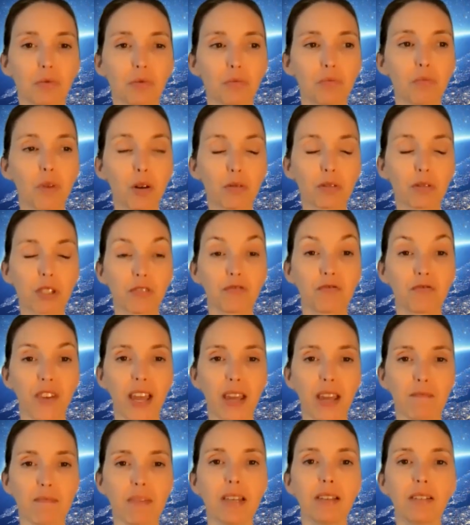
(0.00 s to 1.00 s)
most
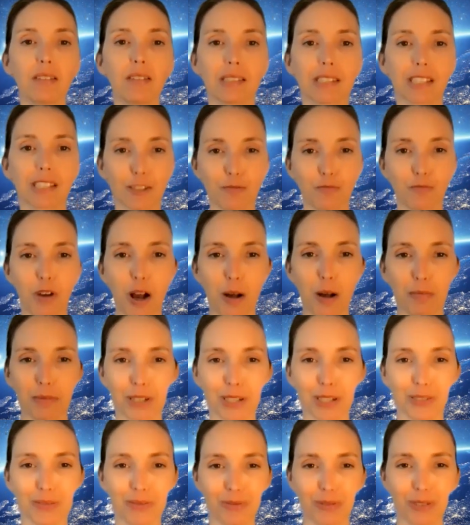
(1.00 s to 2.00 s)
famous is
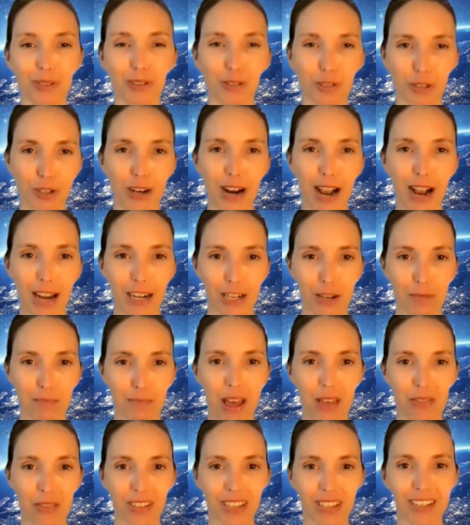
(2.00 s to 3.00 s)
probably the Socratic
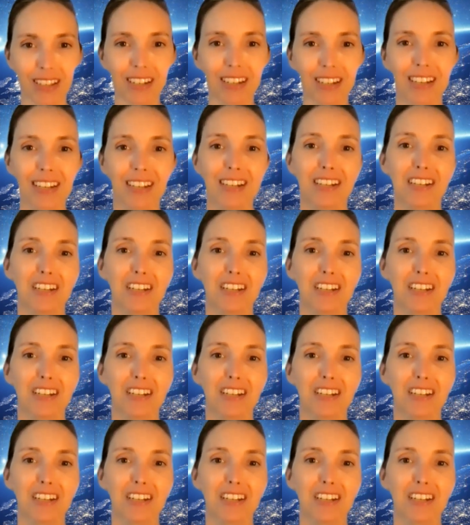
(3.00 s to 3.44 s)
method.